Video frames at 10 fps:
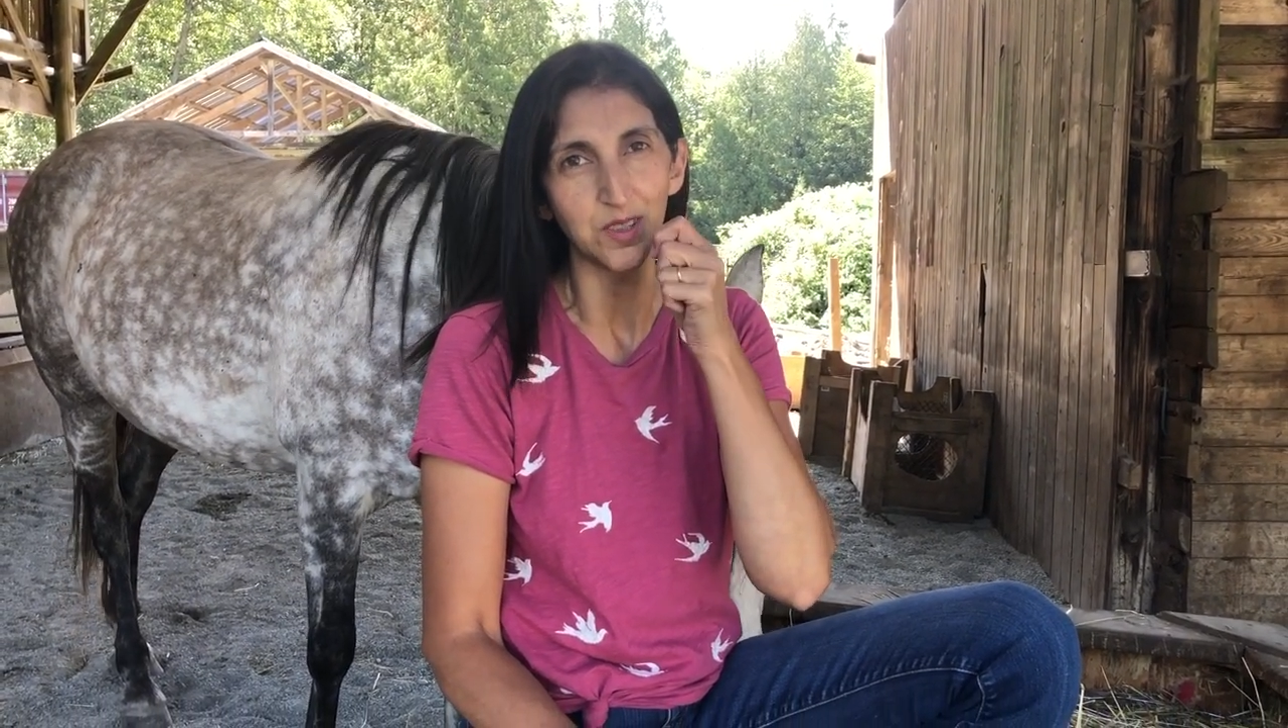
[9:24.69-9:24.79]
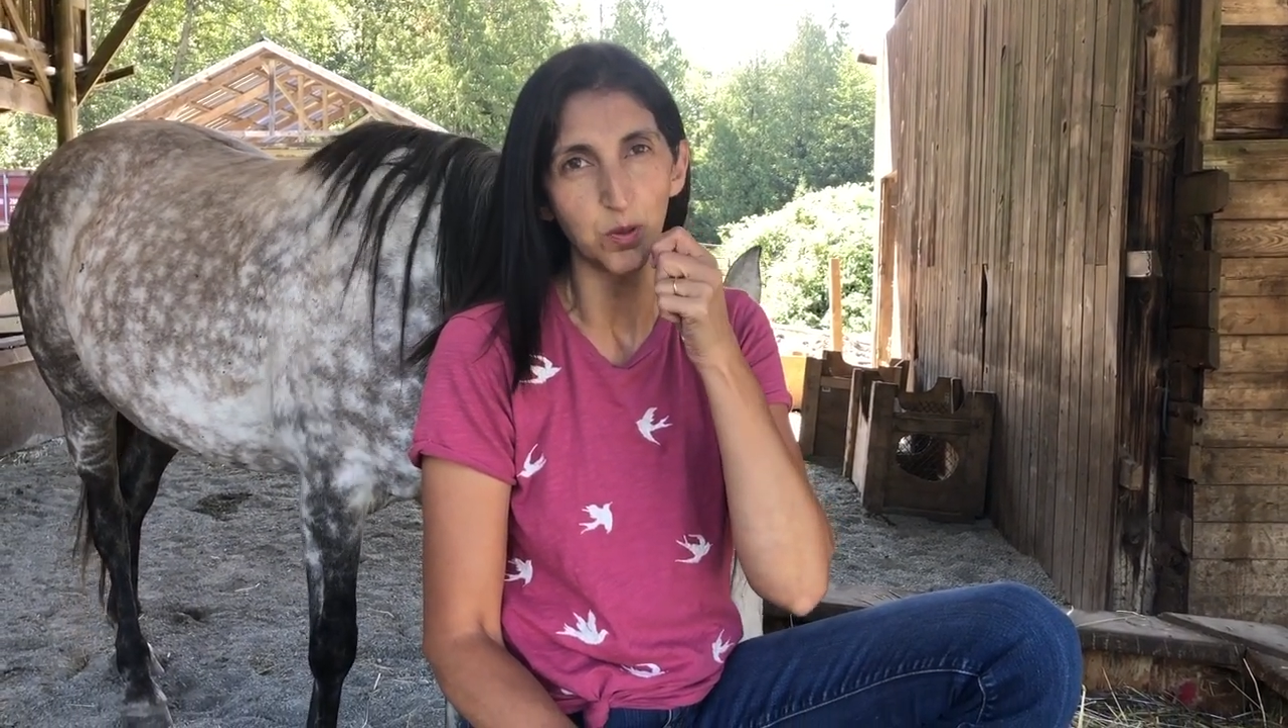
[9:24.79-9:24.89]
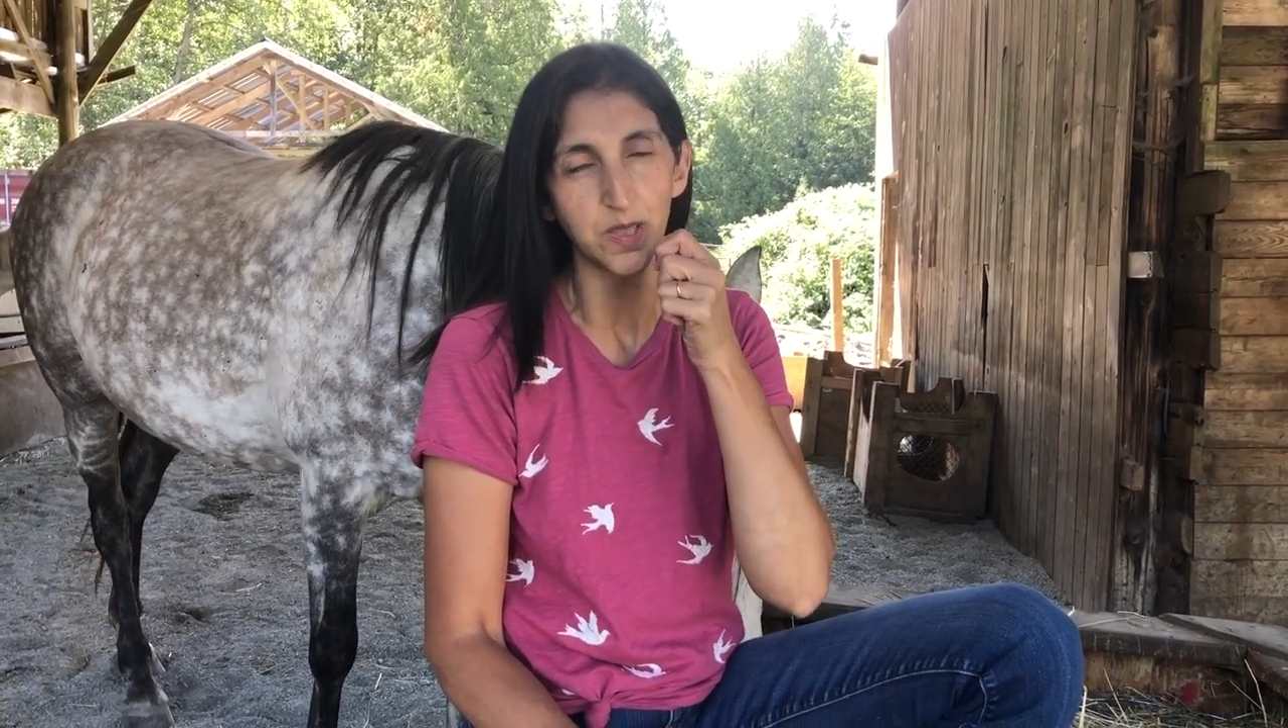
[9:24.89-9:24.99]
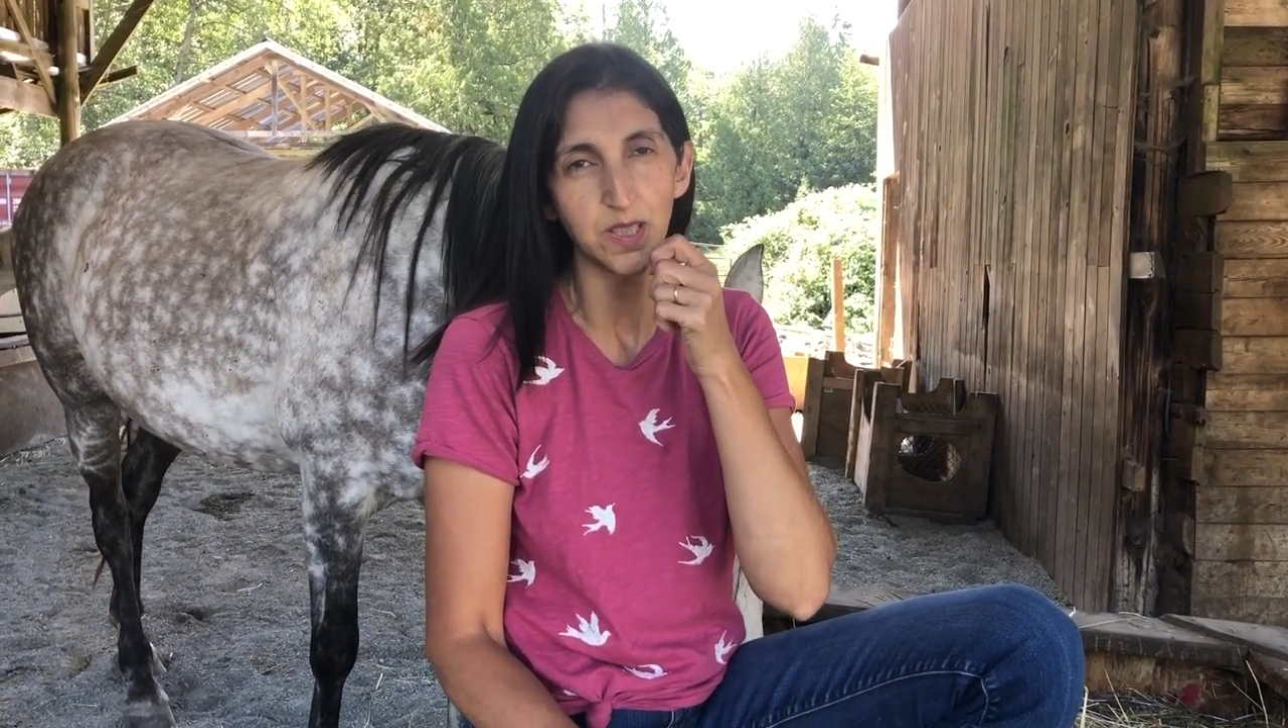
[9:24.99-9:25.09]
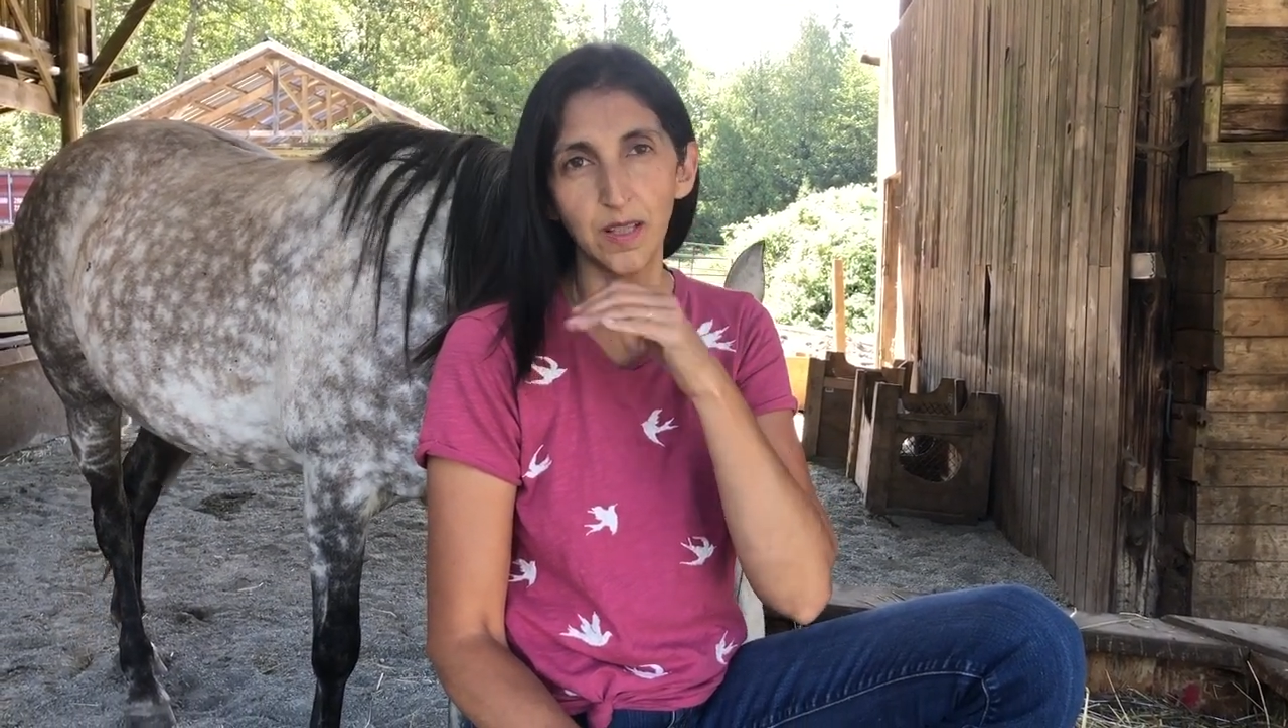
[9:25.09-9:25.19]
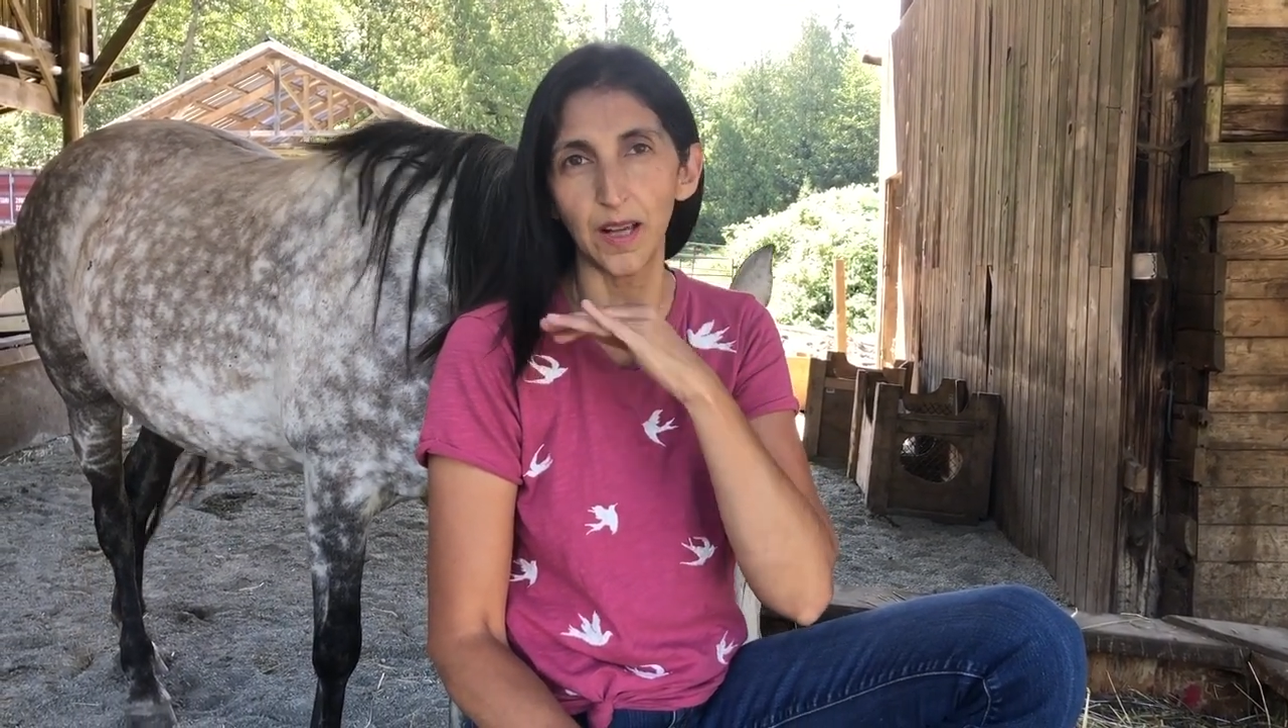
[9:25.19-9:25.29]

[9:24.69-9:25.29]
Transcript: and twisting.